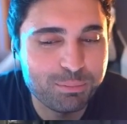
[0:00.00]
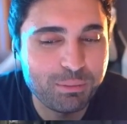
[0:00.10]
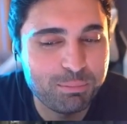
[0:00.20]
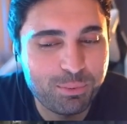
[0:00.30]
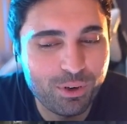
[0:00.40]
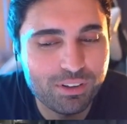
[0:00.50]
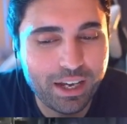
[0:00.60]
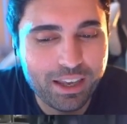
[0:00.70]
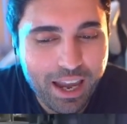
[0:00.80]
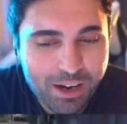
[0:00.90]
it, but bro,
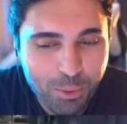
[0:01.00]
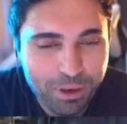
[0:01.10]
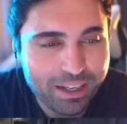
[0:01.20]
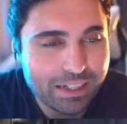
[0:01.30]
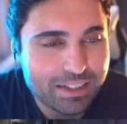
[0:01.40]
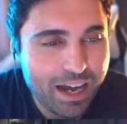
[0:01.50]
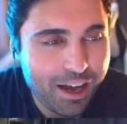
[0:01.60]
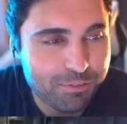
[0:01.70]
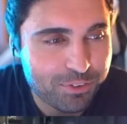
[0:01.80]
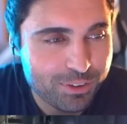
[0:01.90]
like, ain't nobody got
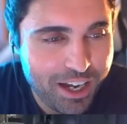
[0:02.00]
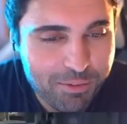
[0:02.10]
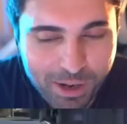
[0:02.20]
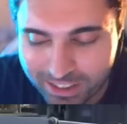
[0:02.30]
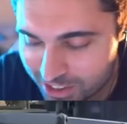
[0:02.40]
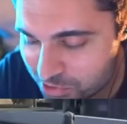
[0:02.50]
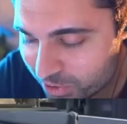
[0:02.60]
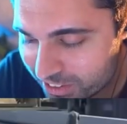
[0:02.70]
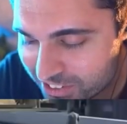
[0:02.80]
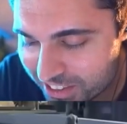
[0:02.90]
time for that, man. Just
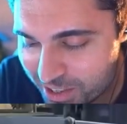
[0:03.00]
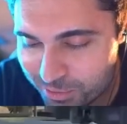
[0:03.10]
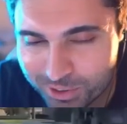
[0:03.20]
release the game.